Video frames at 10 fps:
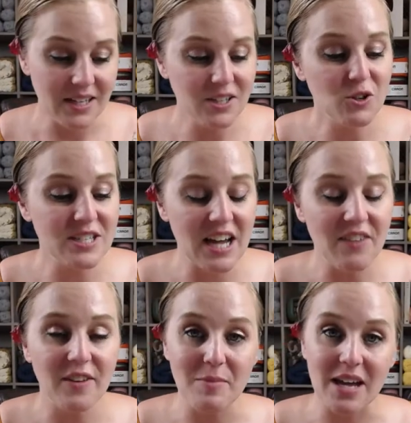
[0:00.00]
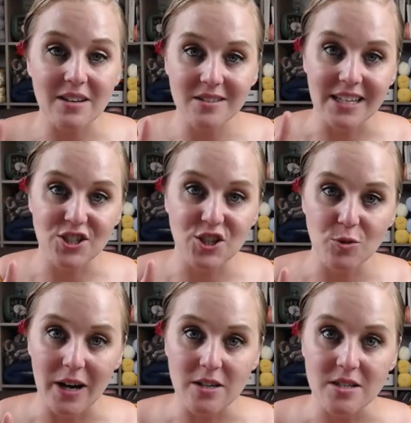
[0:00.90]
you could definitely make like two
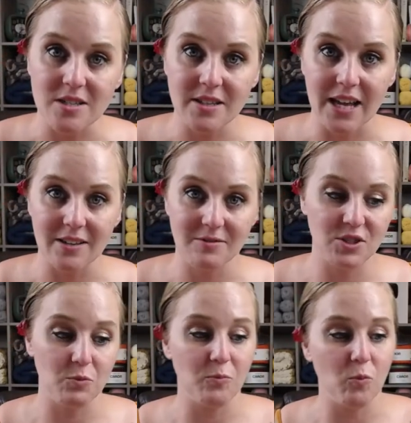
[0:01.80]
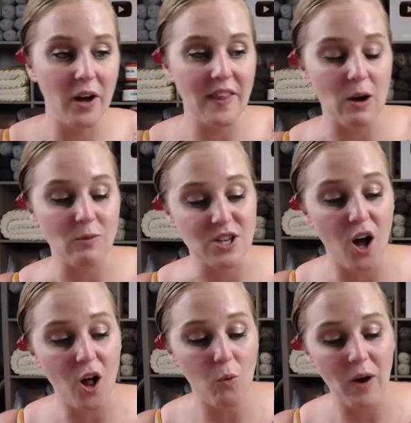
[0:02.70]
bears, like one that was
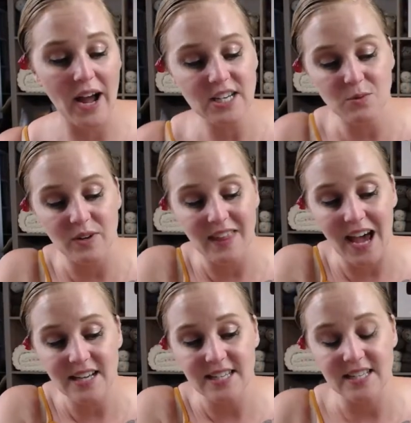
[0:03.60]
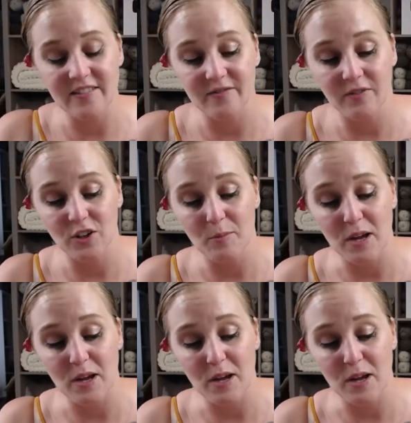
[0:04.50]
all white with accents of Little